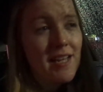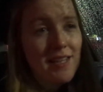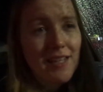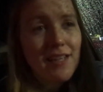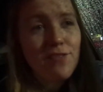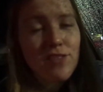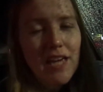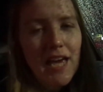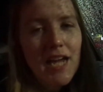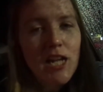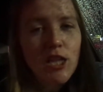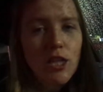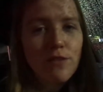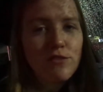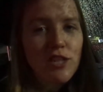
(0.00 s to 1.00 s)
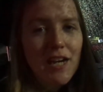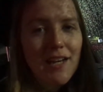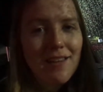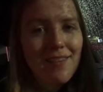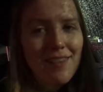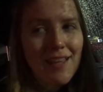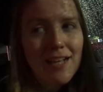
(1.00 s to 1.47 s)
like if they had a love
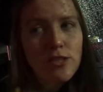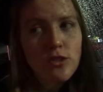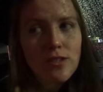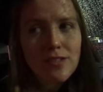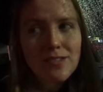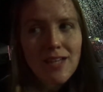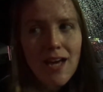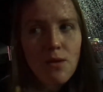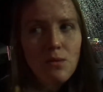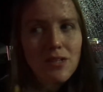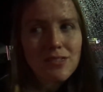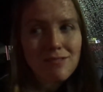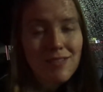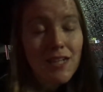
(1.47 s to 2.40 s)
child, that's who this guy was.